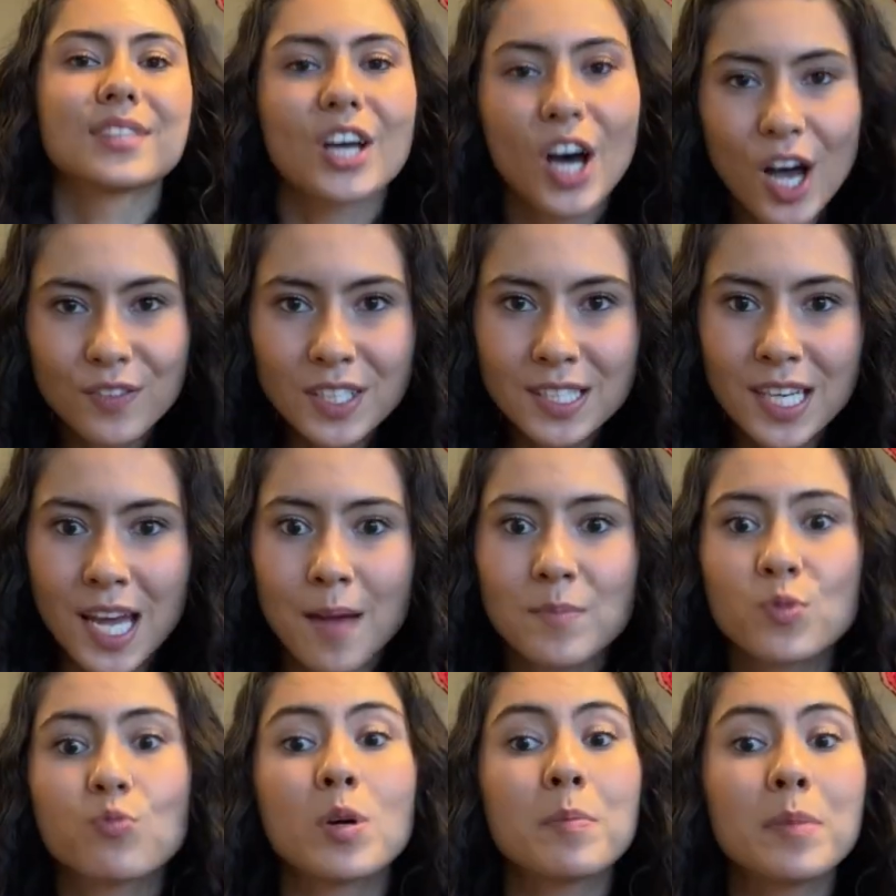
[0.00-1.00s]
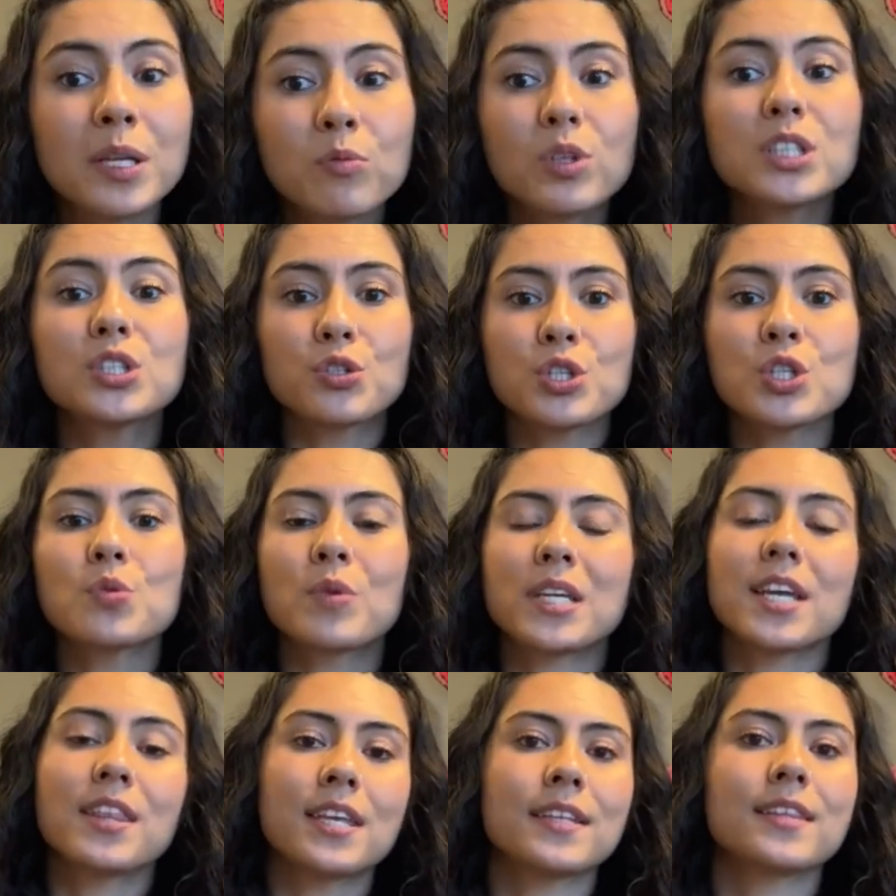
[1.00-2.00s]
Oftentimes, women will douche when
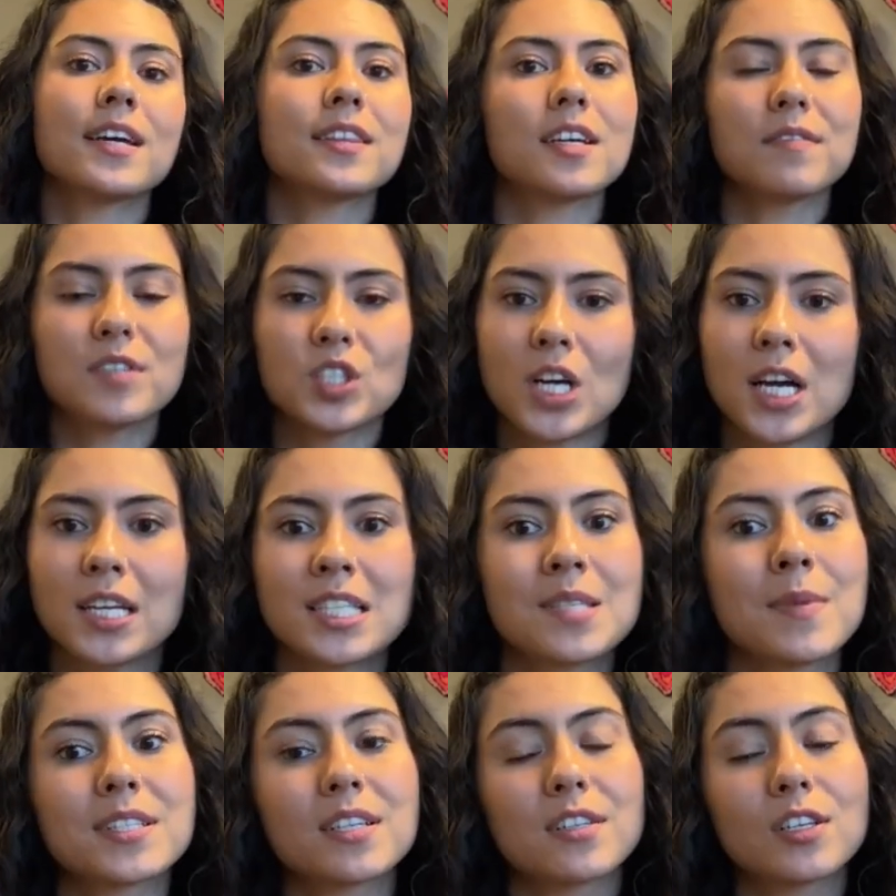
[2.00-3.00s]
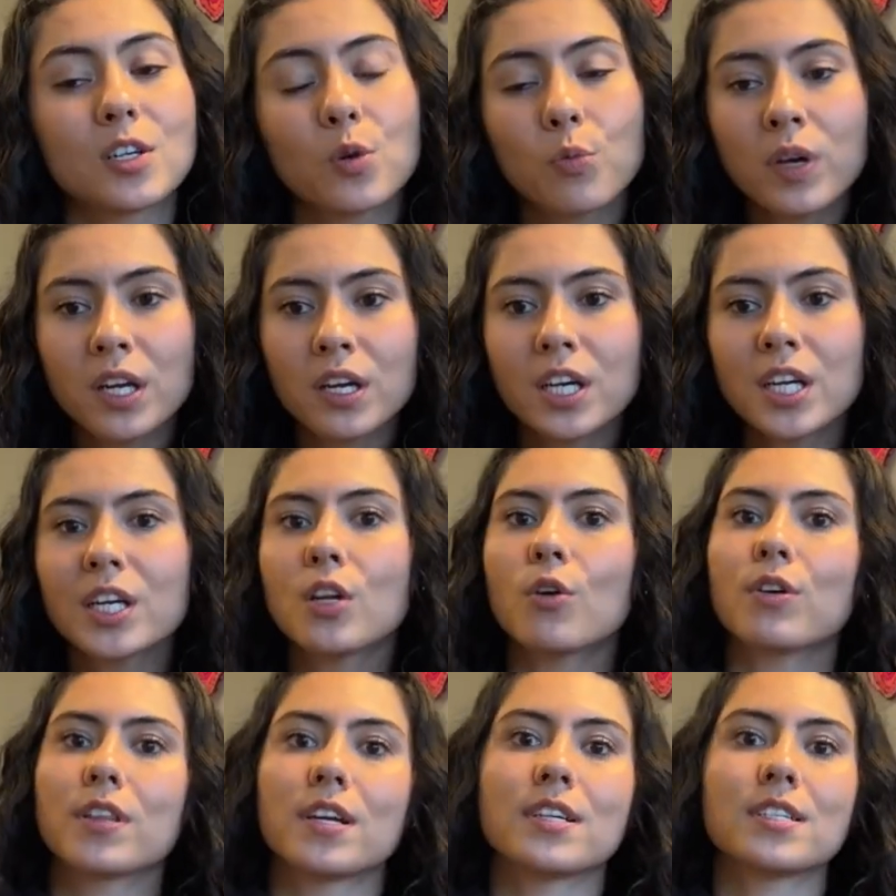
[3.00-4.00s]
they think that their vagina smells a little weird
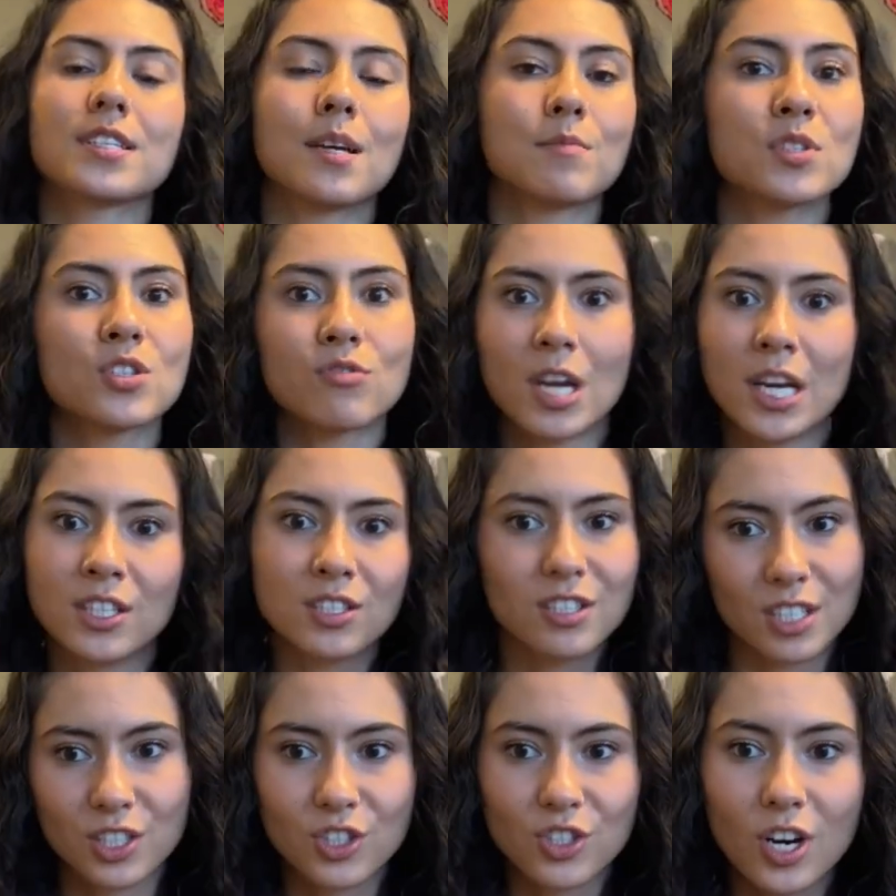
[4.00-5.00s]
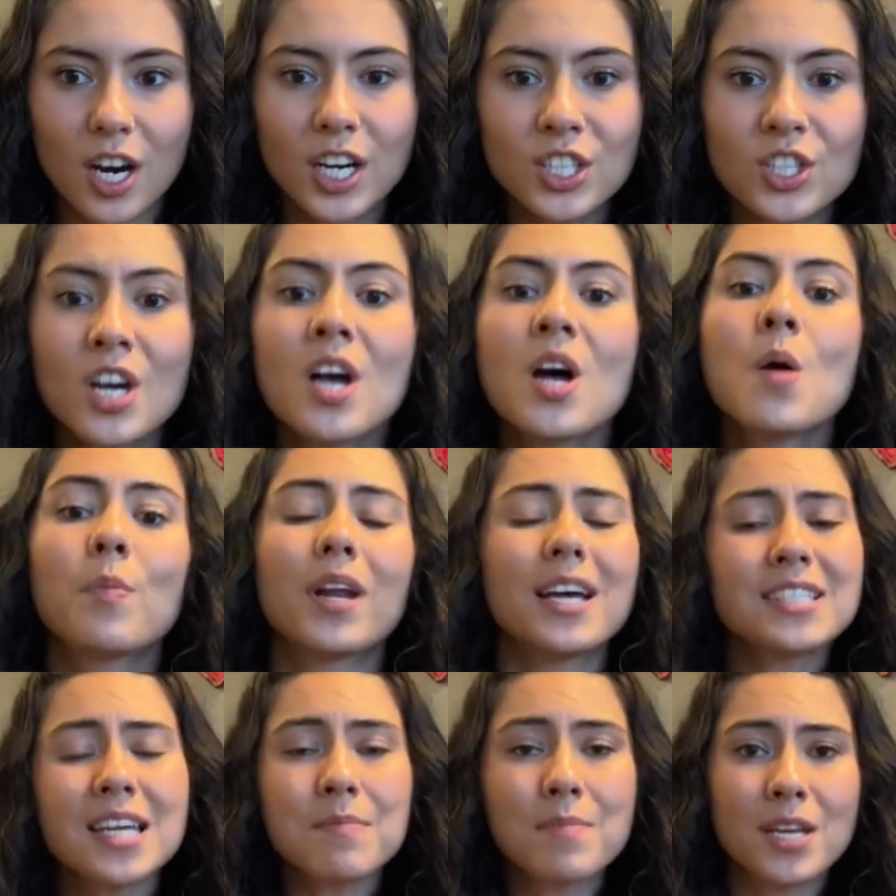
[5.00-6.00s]
or there's some strange discharge, but as
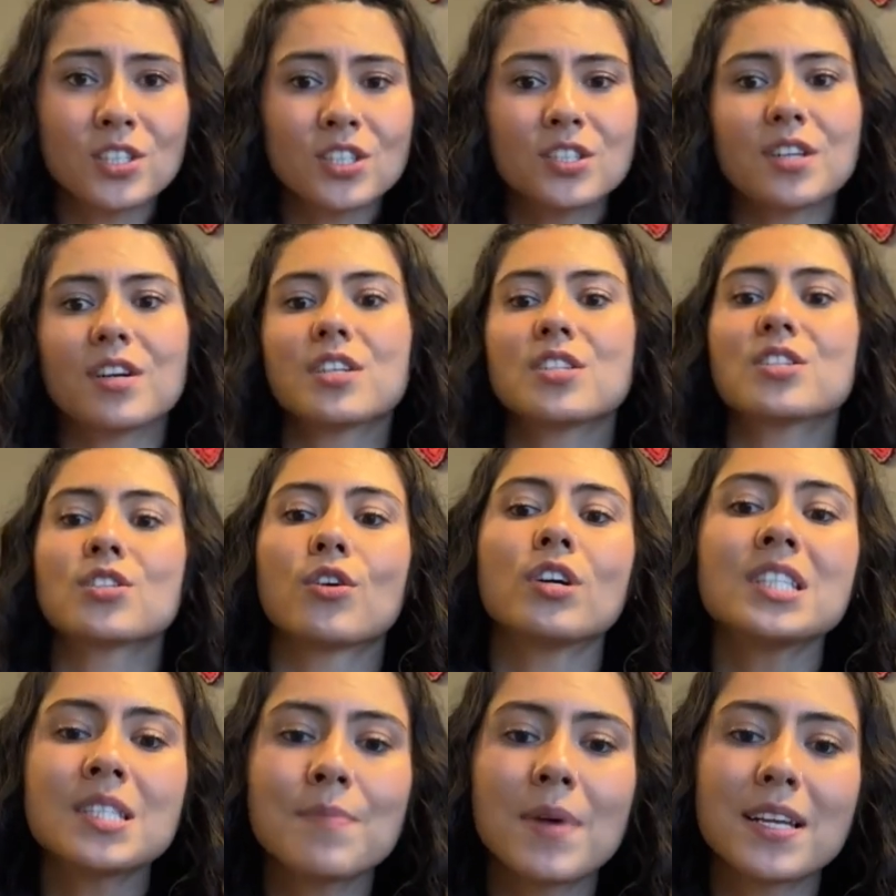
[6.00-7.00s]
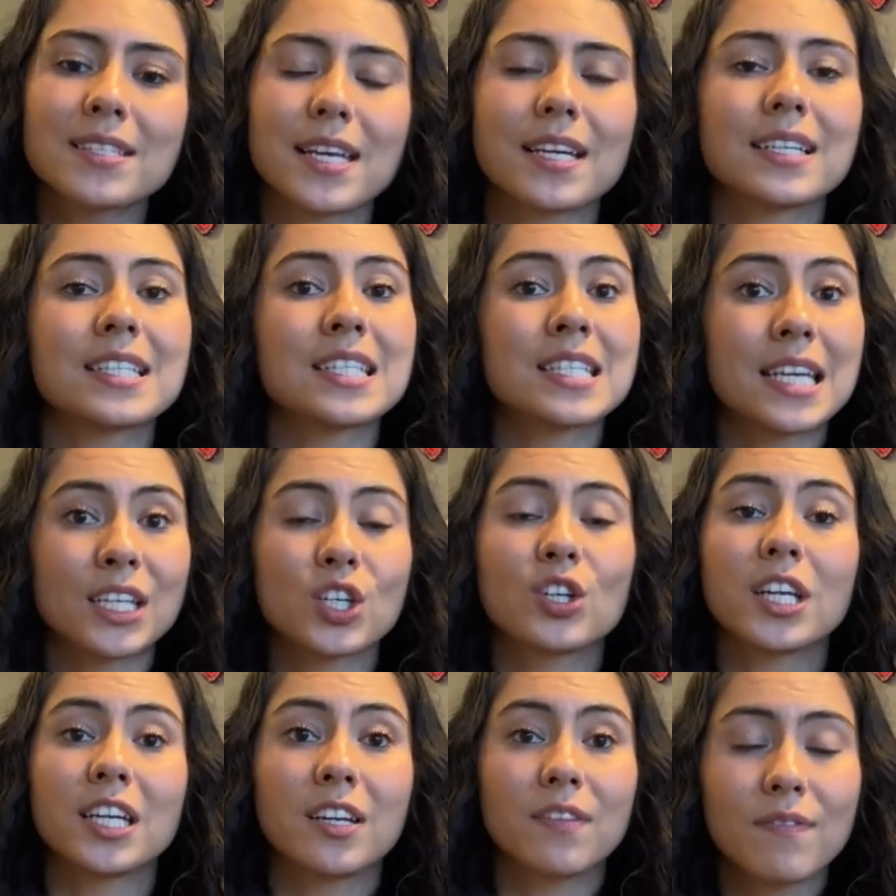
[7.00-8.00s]
I mentioned, there are certain smells that could signal
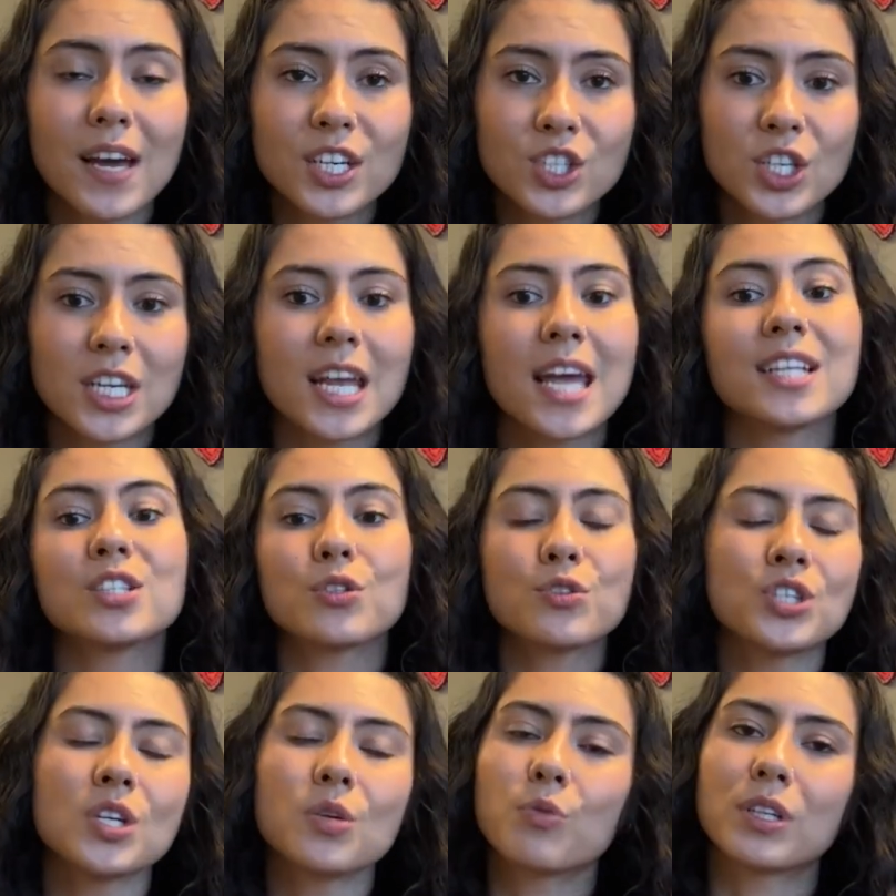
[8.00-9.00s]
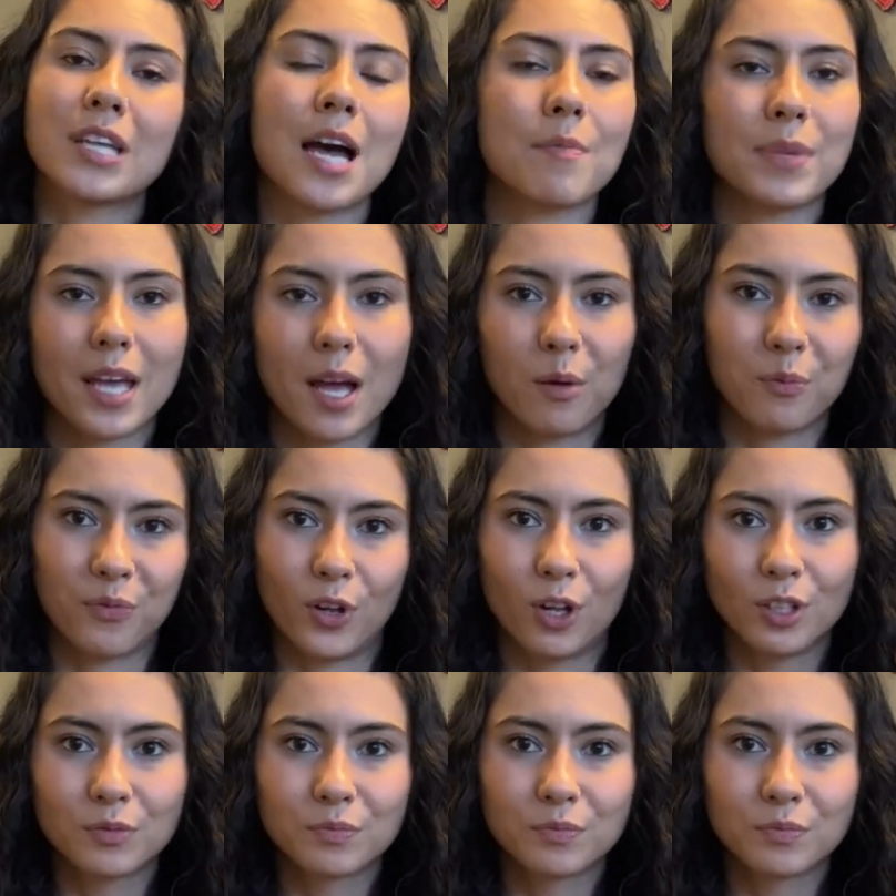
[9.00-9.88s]
an infection and douching would not be helpful.